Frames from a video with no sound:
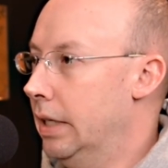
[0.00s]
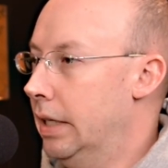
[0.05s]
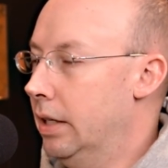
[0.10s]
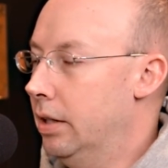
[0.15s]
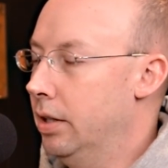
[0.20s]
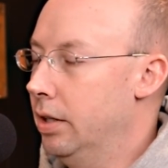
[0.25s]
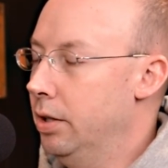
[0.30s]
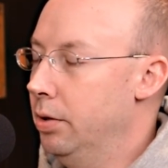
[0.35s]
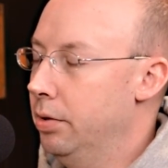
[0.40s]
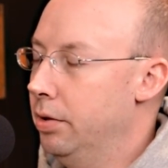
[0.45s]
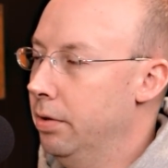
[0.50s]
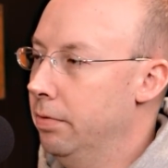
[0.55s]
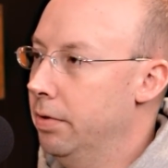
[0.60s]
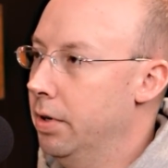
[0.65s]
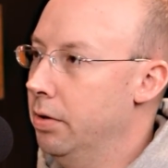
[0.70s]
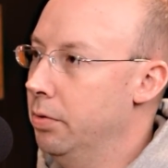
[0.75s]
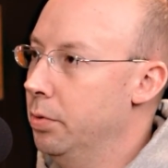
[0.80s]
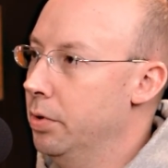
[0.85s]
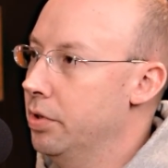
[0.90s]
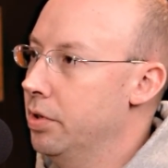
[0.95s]
get the youth
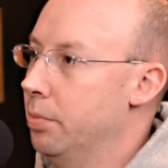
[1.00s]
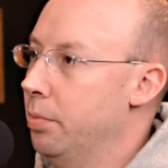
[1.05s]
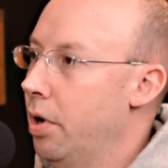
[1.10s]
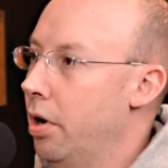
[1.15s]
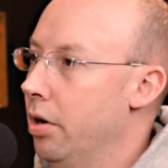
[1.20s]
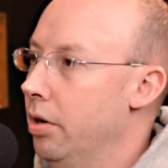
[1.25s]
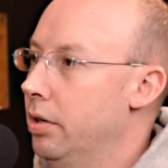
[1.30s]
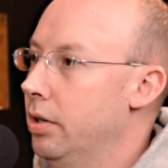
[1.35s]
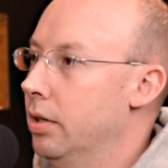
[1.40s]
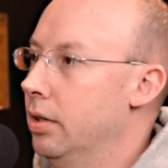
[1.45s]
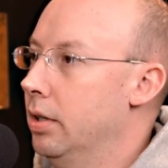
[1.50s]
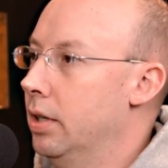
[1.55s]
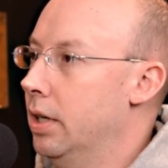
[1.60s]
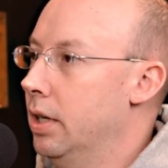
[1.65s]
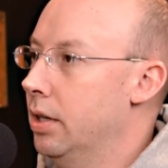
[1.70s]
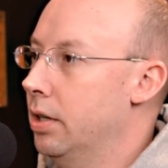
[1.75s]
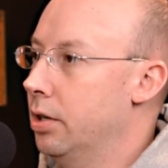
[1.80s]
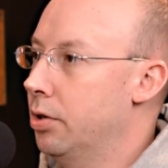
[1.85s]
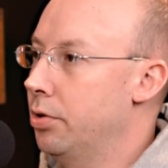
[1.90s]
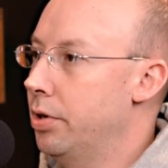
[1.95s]
involved with some art and
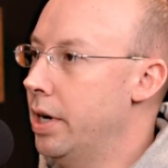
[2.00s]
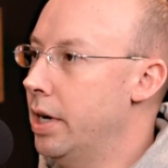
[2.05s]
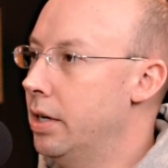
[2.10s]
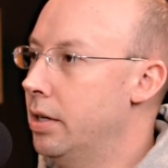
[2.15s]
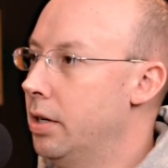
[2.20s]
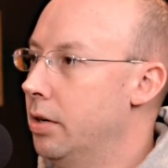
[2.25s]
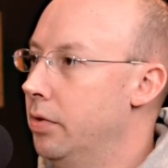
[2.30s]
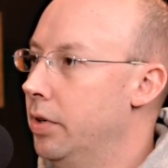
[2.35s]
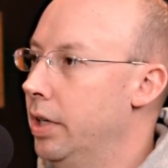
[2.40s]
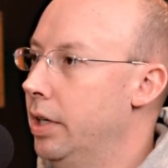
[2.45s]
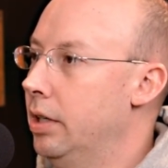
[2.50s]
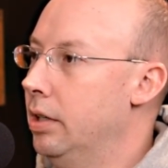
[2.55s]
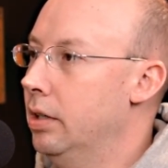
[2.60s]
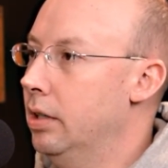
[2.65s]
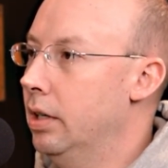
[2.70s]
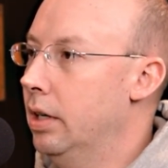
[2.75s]
get the creativity.